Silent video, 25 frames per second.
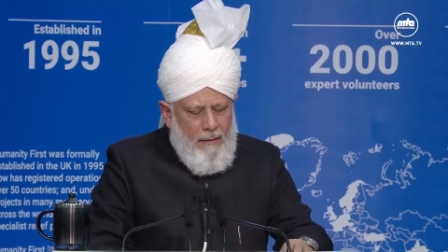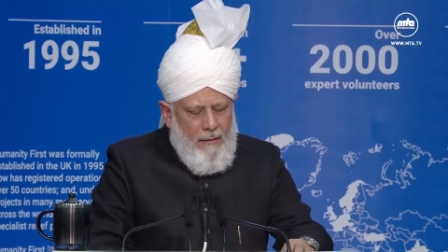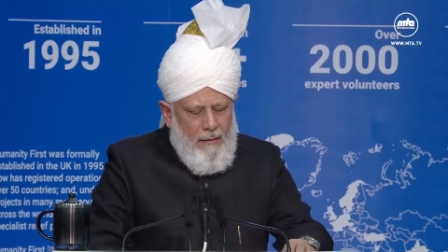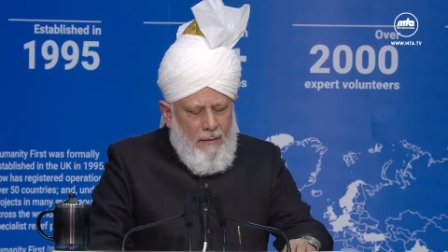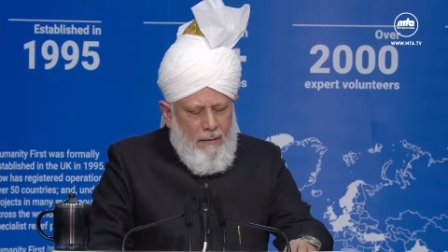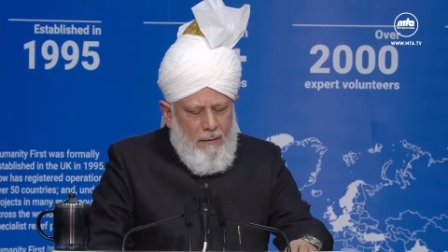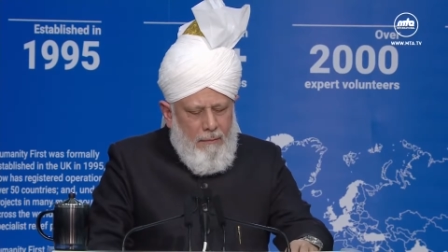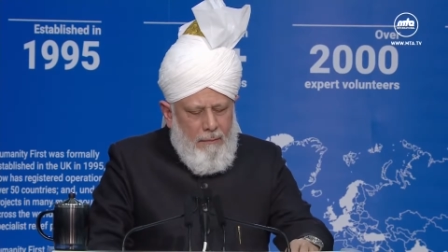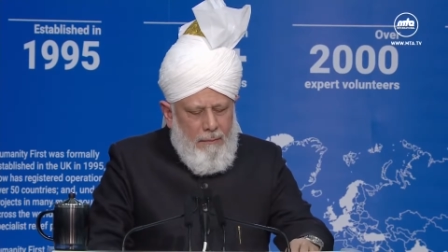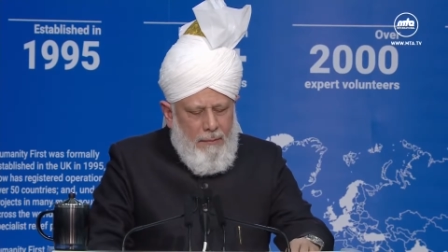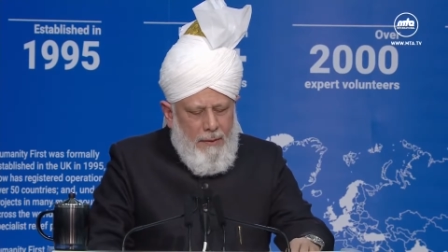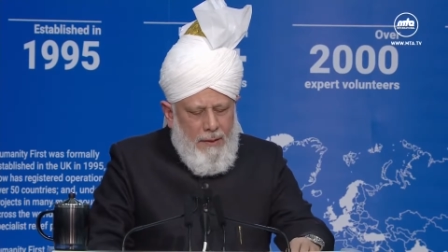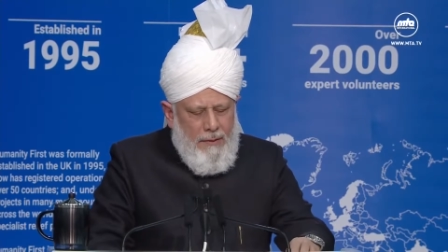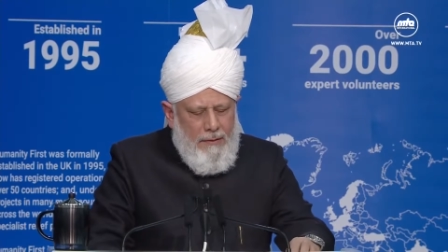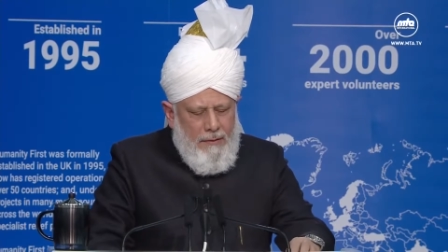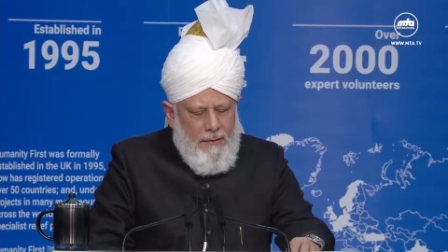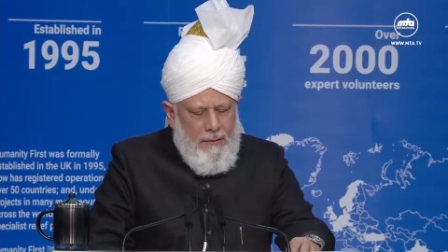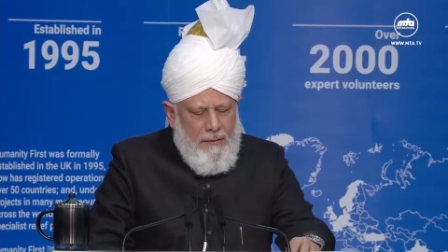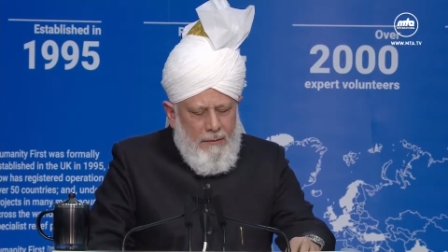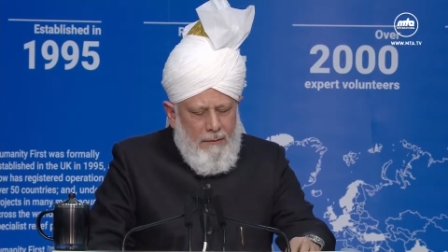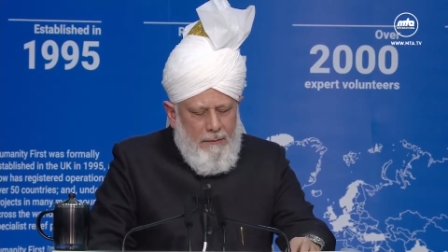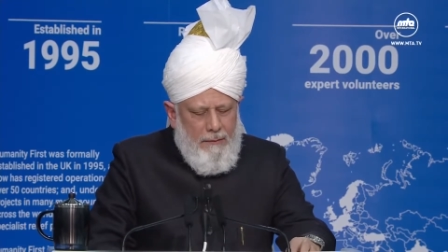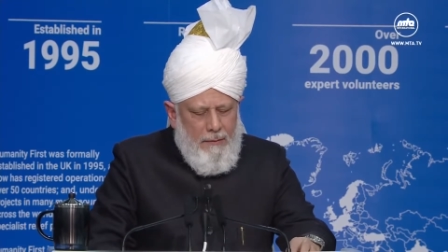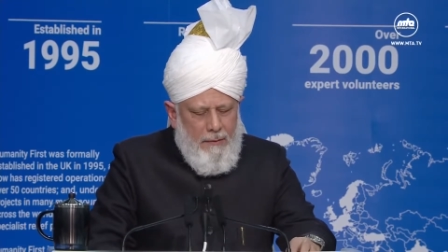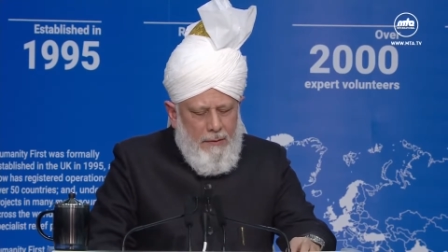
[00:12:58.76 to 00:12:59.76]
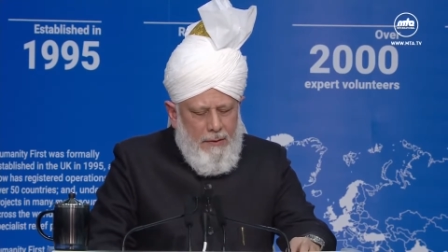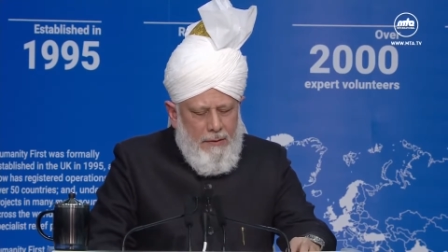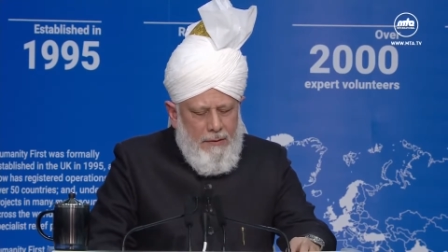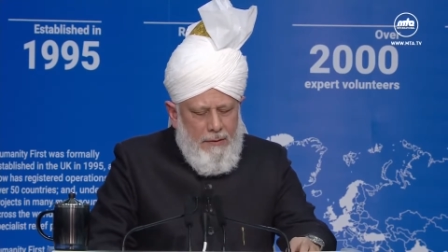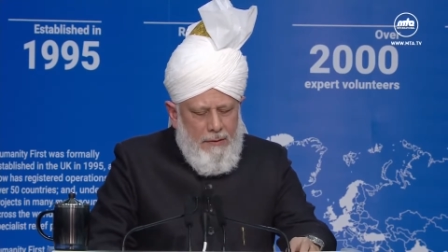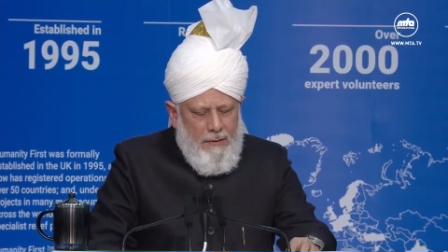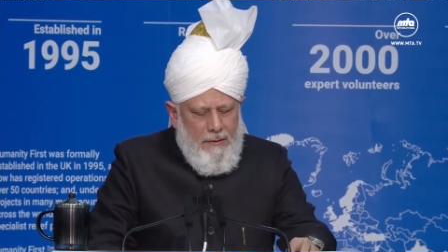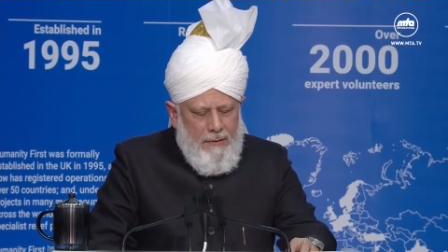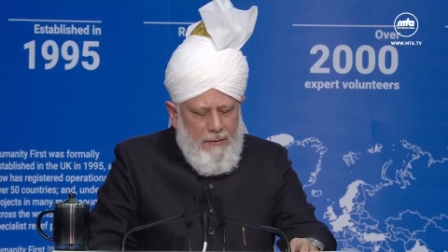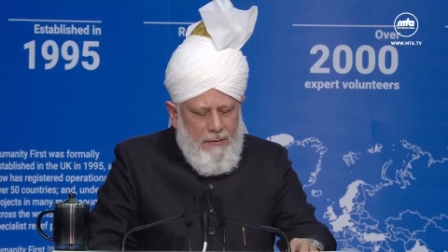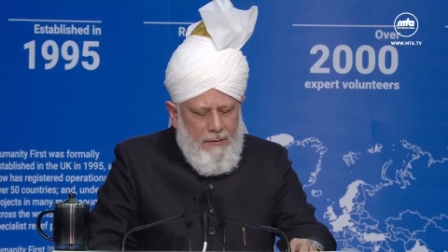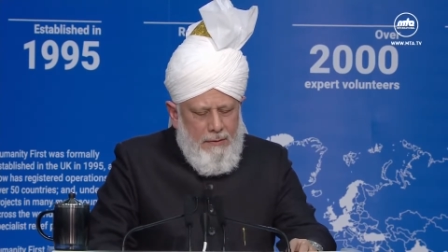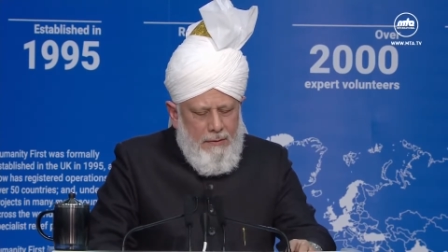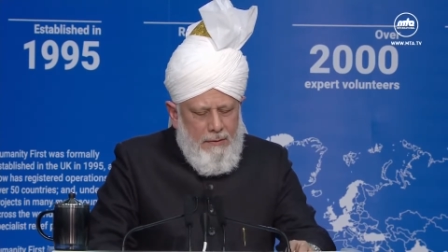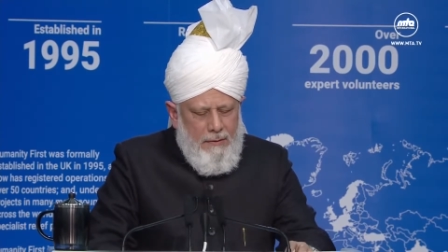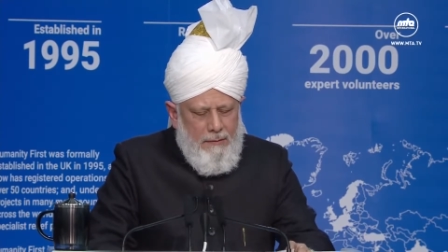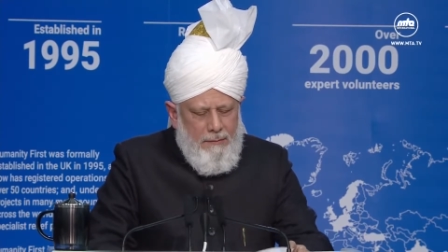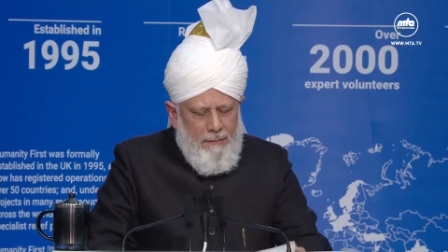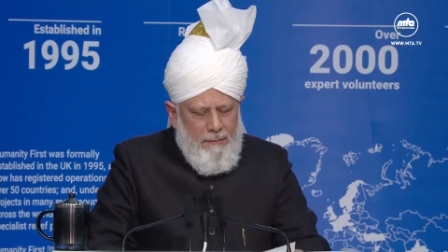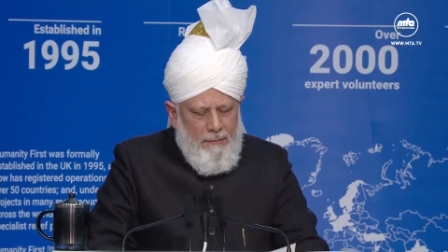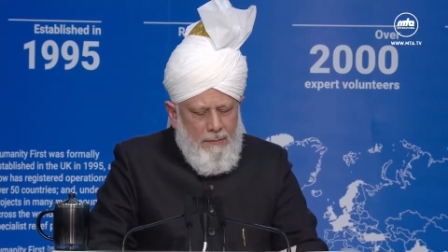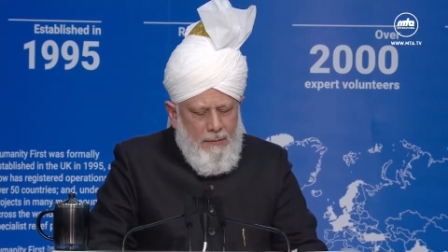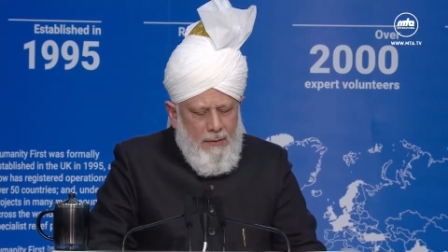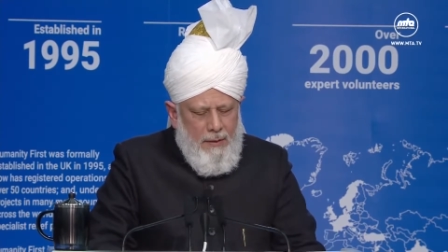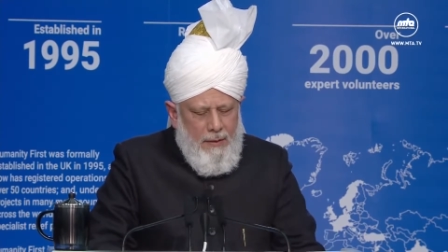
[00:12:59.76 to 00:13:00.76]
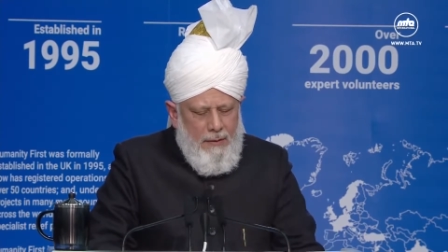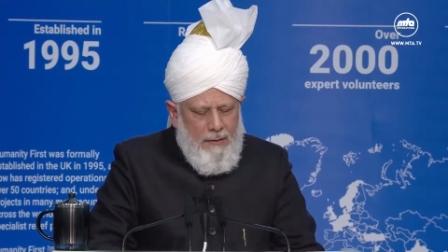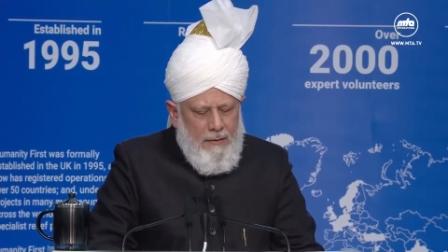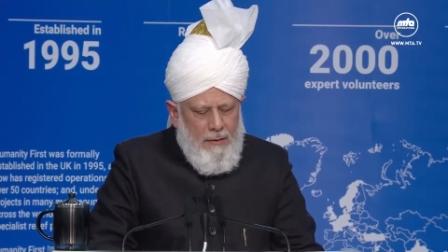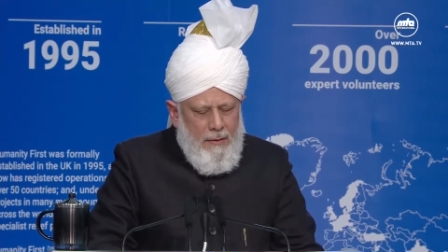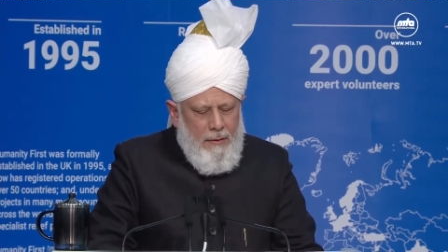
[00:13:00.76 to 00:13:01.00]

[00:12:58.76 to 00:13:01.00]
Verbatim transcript: Compassion for others is